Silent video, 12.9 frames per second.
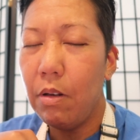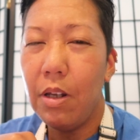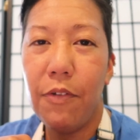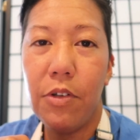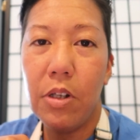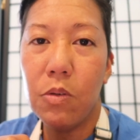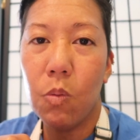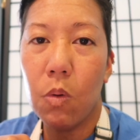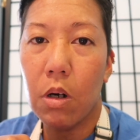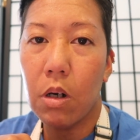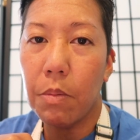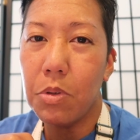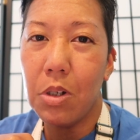If it doesn't
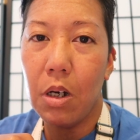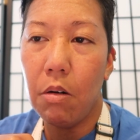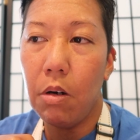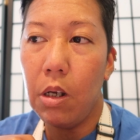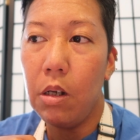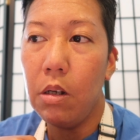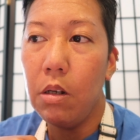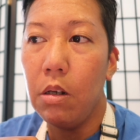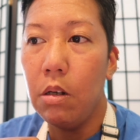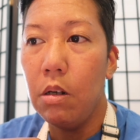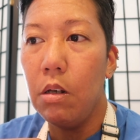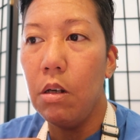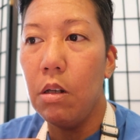work, I'm sorry.
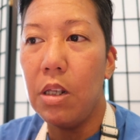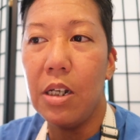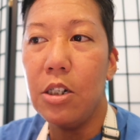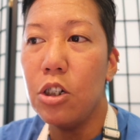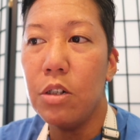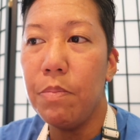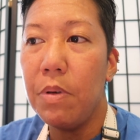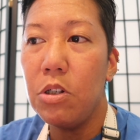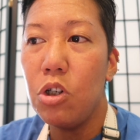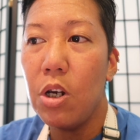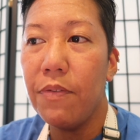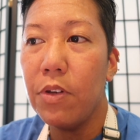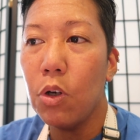That just means
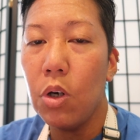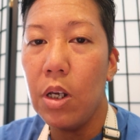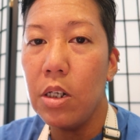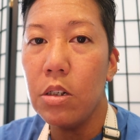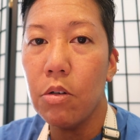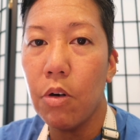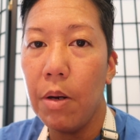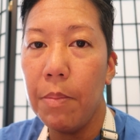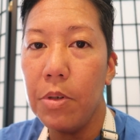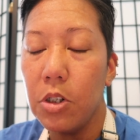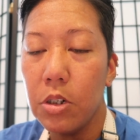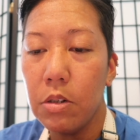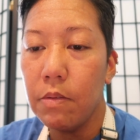you have to go to Instagram
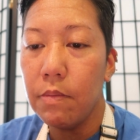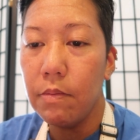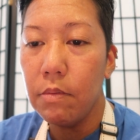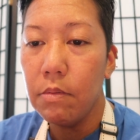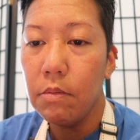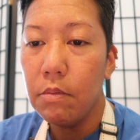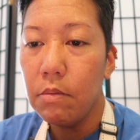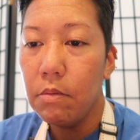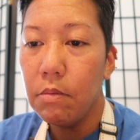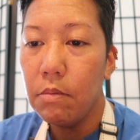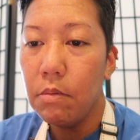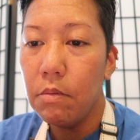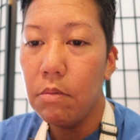and just
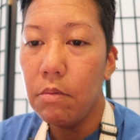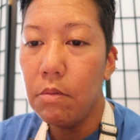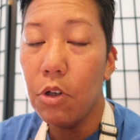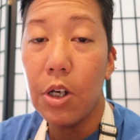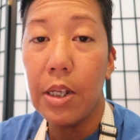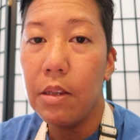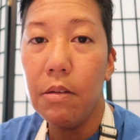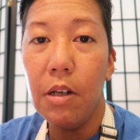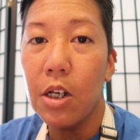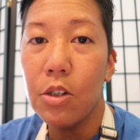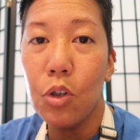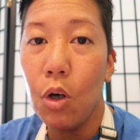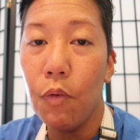look at
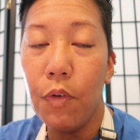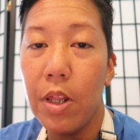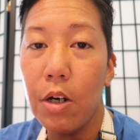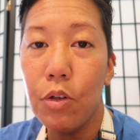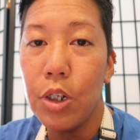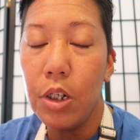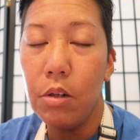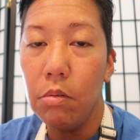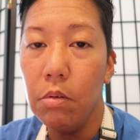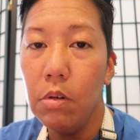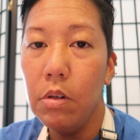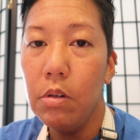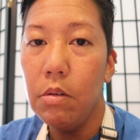us over there too.
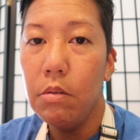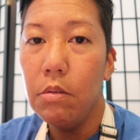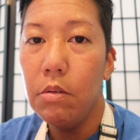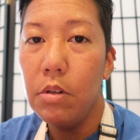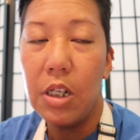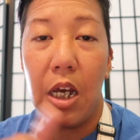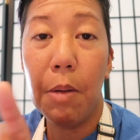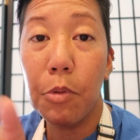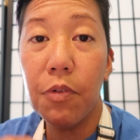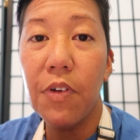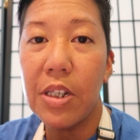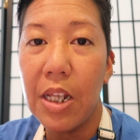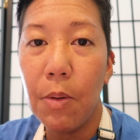See, I
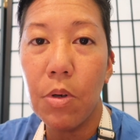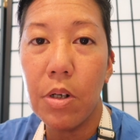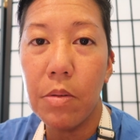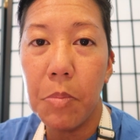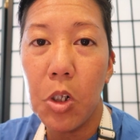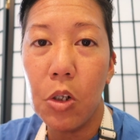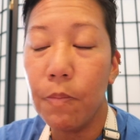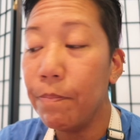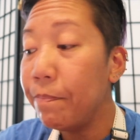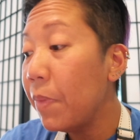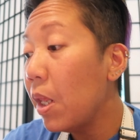almost fucked that one up too.